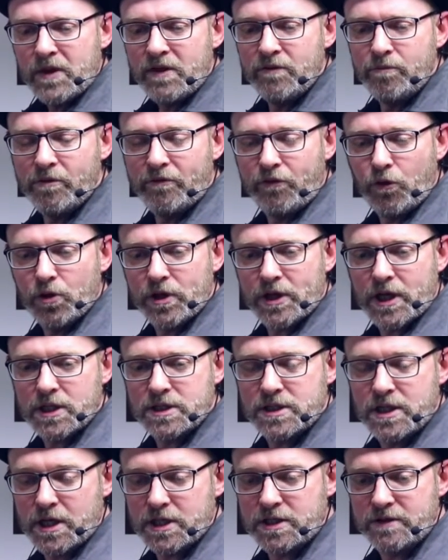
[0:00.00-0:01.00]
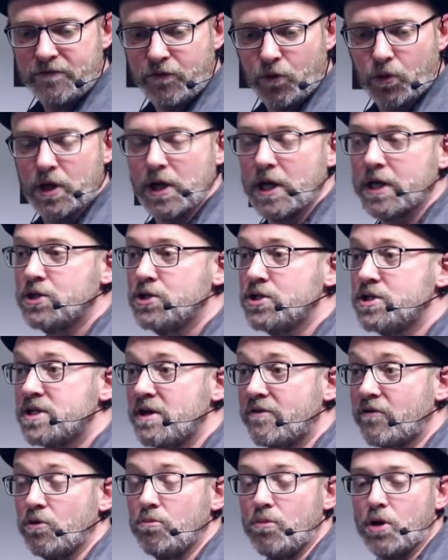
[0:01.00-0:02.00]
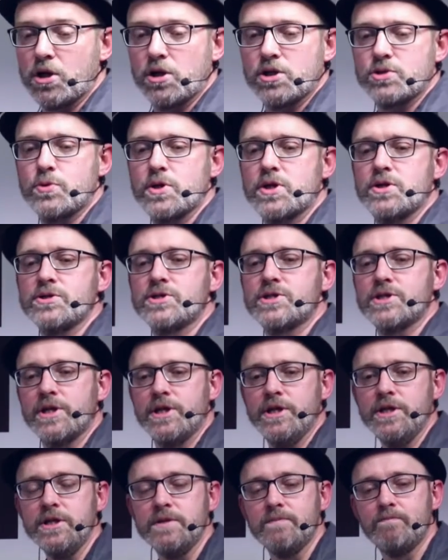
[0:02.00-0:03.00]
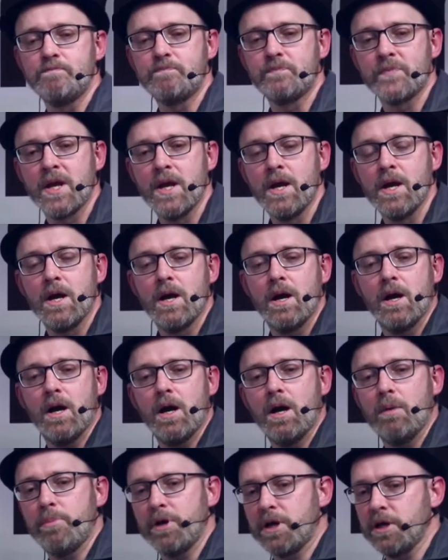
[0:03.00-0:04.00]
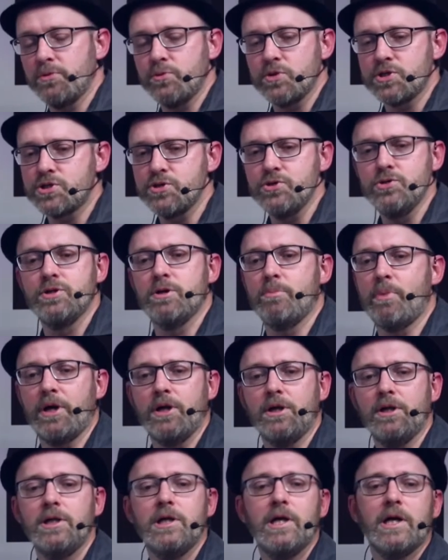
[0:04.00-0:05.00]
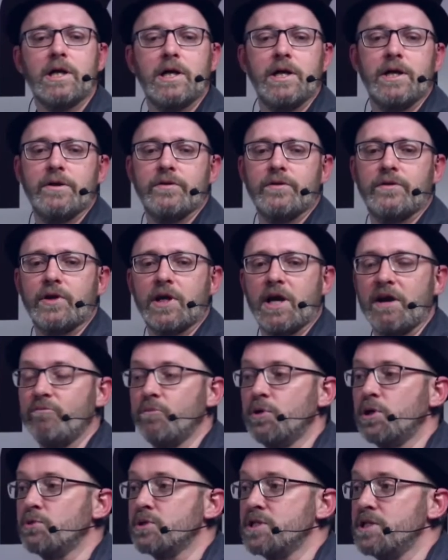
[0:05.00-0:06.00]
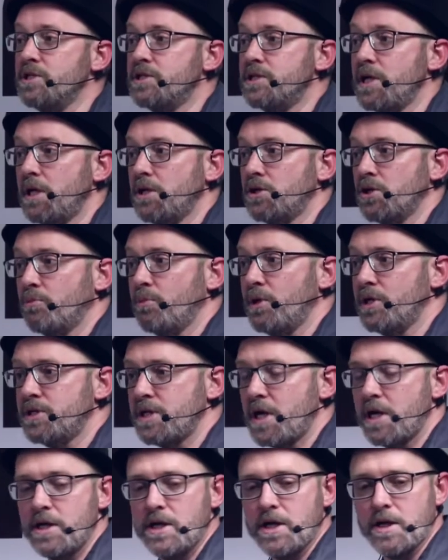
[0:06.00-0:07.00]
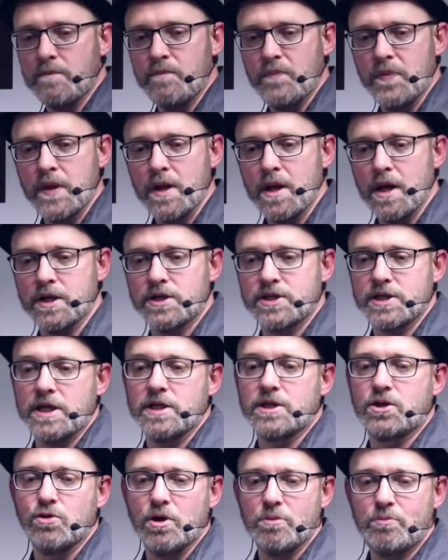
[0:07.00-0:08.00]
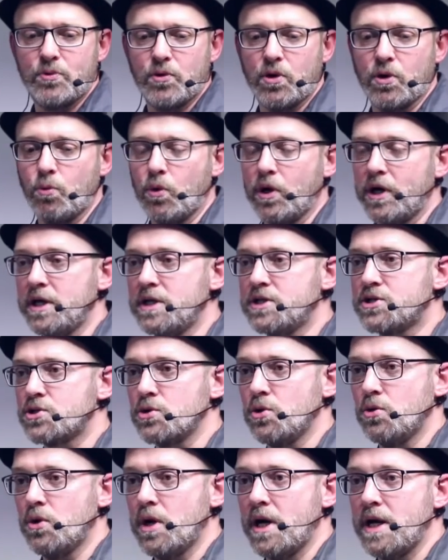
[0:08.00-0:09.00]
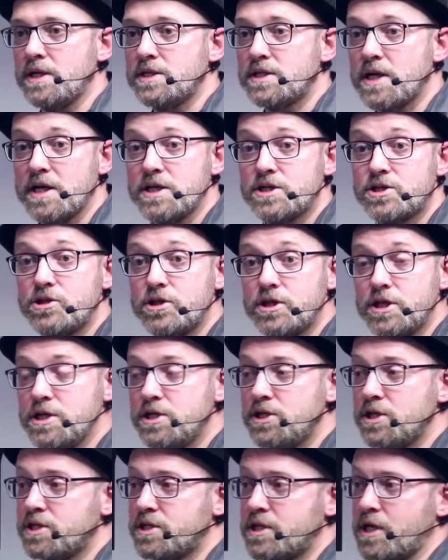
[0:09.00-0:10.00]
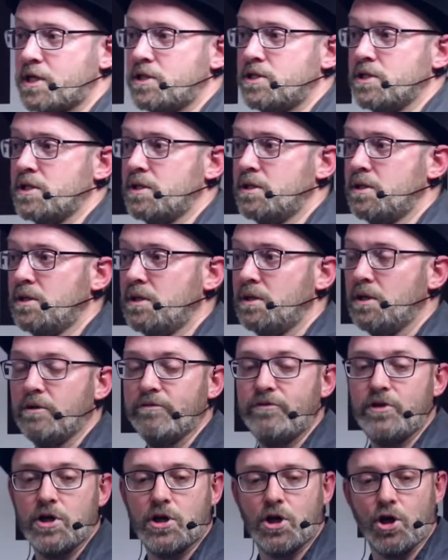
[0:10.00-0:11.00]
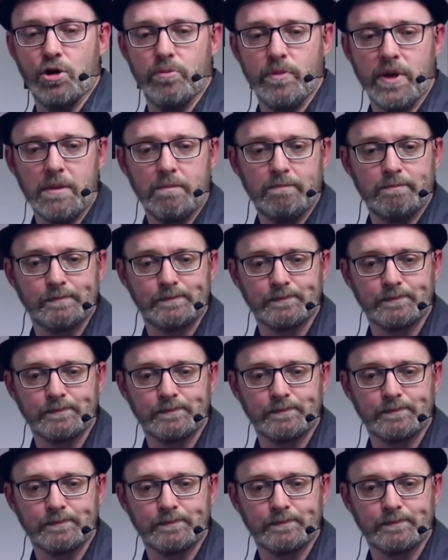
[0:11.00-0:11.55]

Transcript: Even before the 1994 election, several models were considered, but it was soon abundantly clear that the government was intent on maintaining a tight grip on what it saw as a strategic sector of the economy.